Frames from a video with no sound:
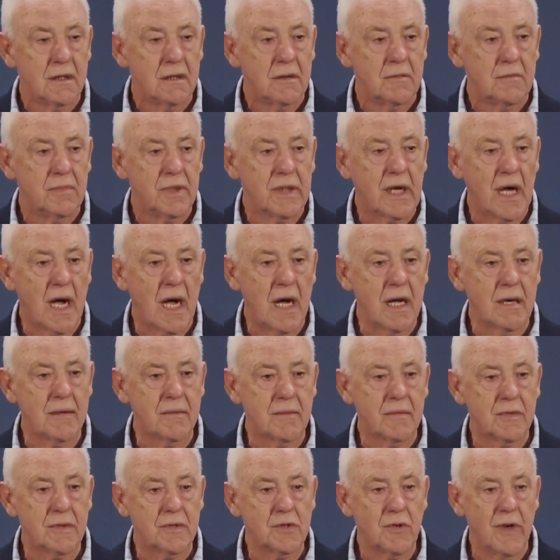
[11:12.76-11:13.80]

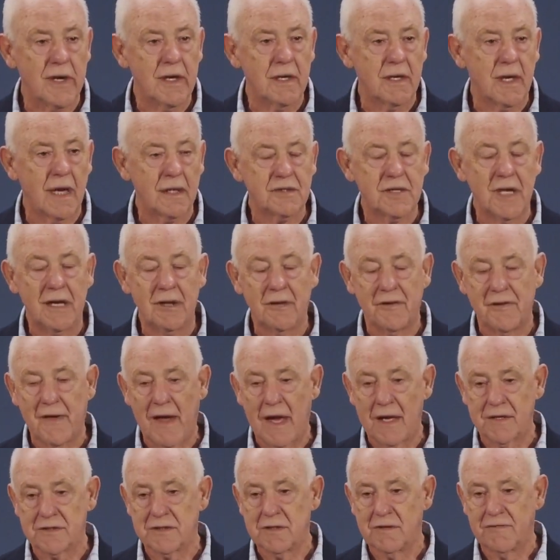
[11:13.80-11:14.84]
became a
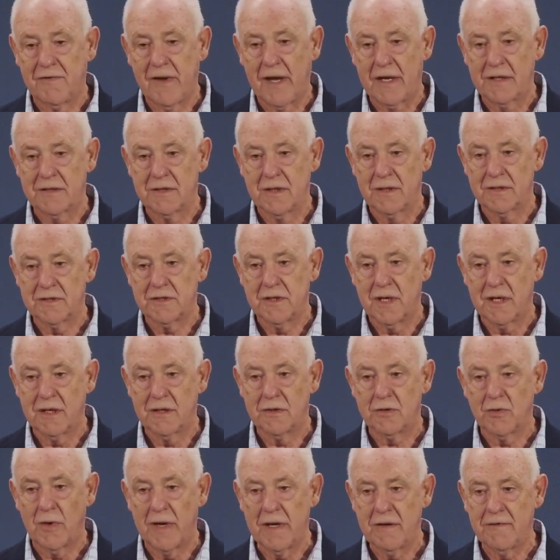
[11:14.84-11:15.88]
10,000 evangelist in
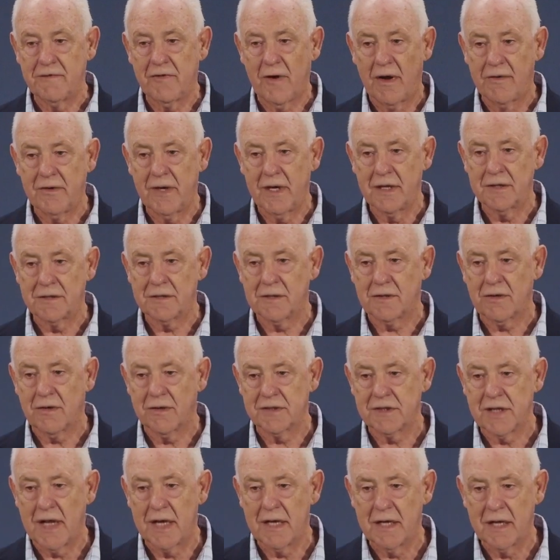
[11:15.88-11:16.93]
25 years
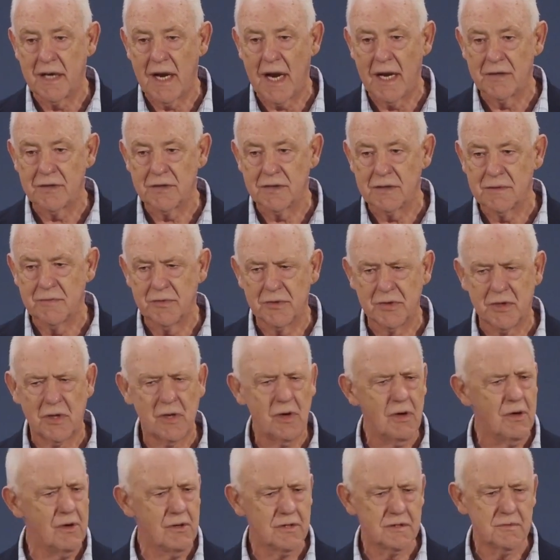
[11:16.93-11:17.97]
across 80 nations. I mean, it was a
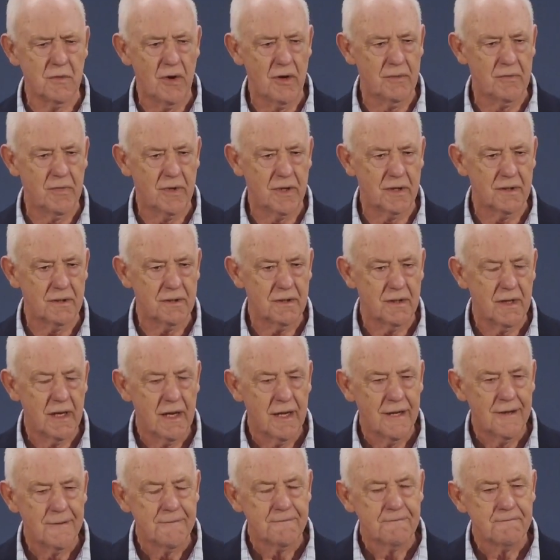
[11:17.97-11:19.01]
huge movement.
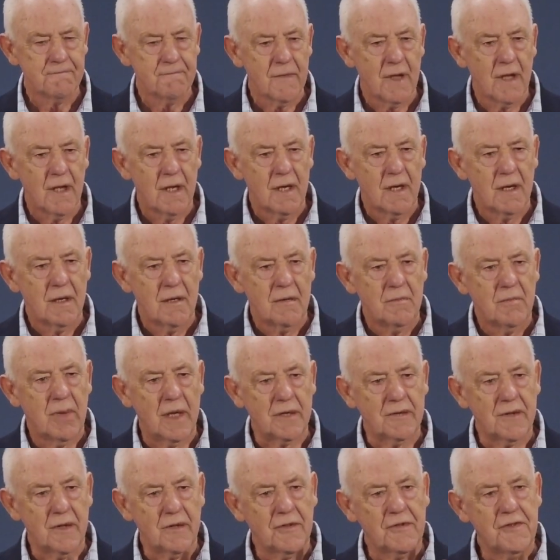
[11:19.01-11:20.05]

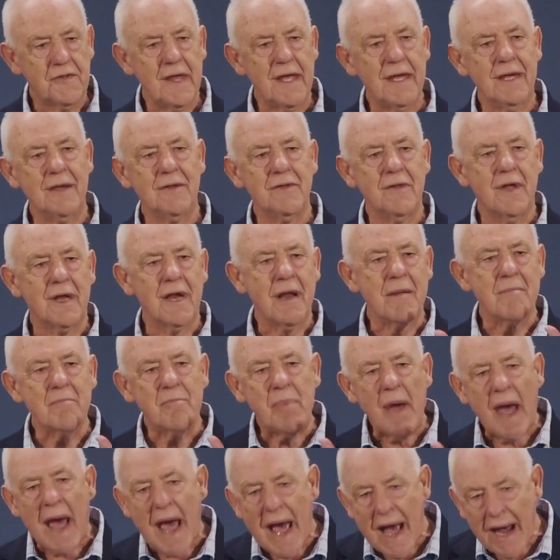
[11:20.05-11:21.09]
But the thing that
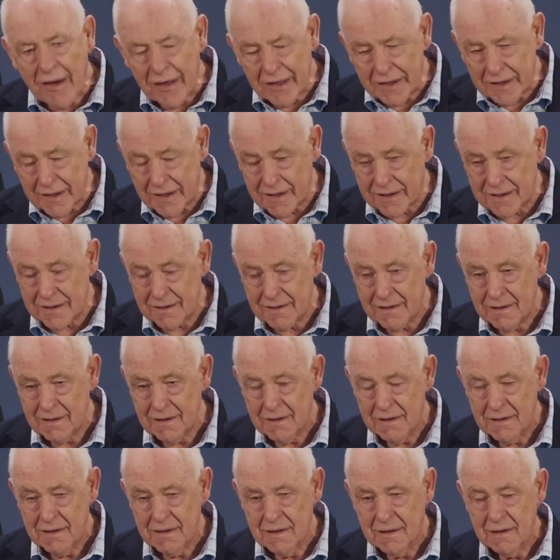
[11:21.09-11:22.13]
empowered it
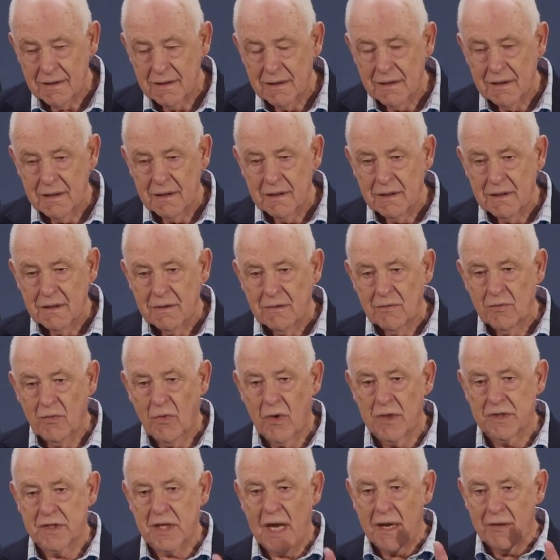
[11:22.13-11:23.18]

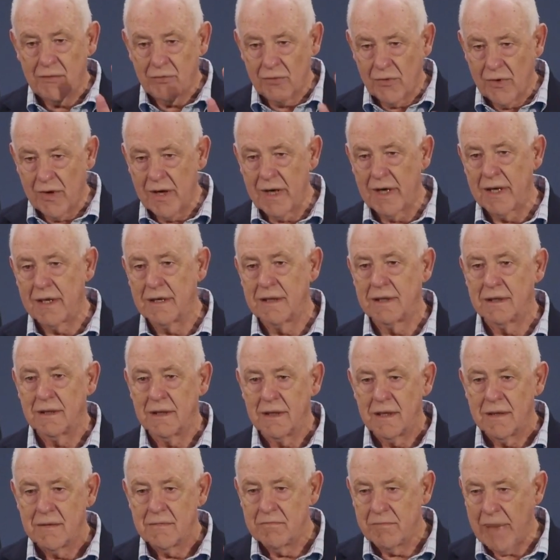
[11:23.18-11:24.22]
was a real
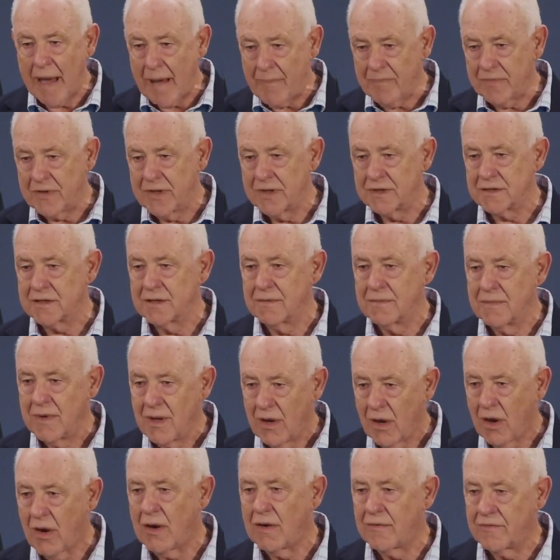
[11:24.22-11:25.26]

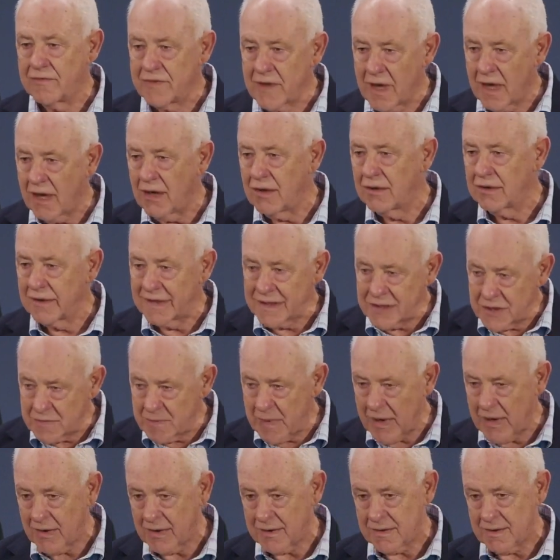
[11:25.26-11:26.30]
baptism of the Holy
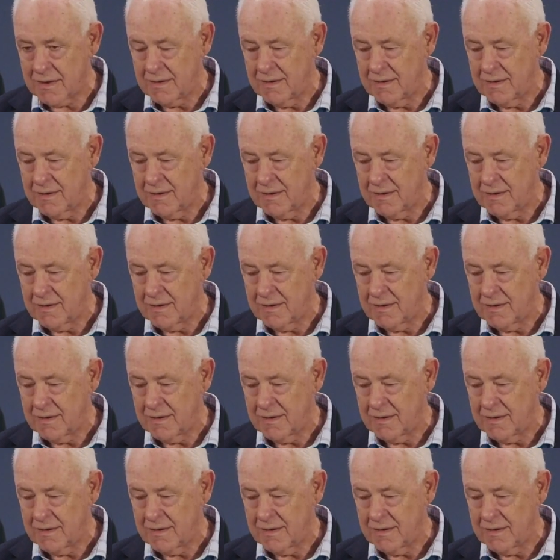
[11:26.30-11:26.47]
Spirit.